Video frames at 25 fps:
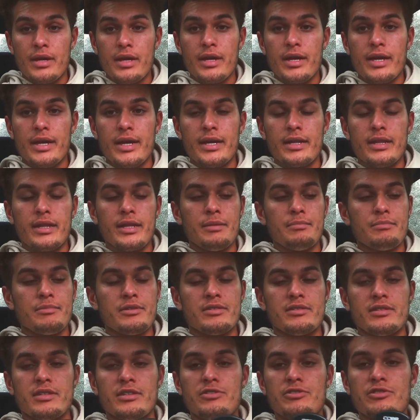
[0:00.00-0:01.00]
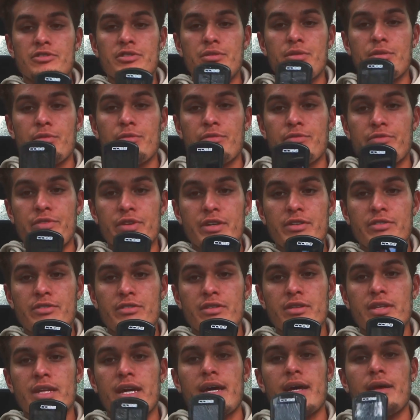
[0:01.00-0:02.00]
get them to send you a
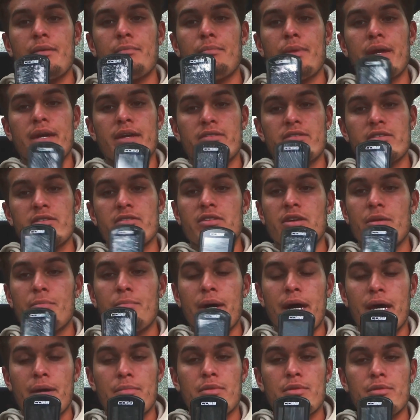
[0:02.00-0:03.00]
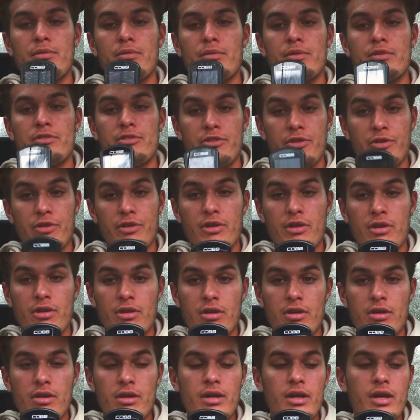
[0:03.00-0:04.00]
revision that makes this compatible with your
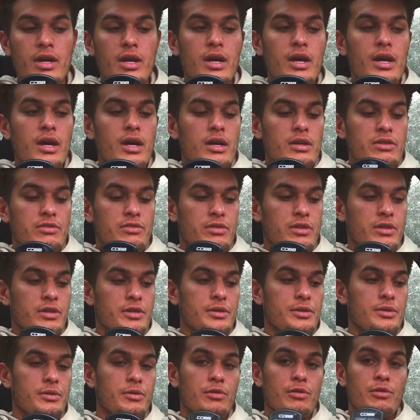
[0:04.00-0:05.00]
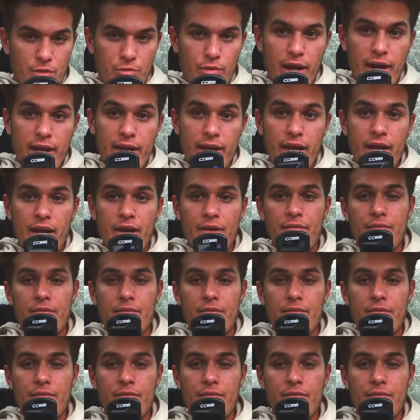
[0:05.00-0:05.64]
car. So right now,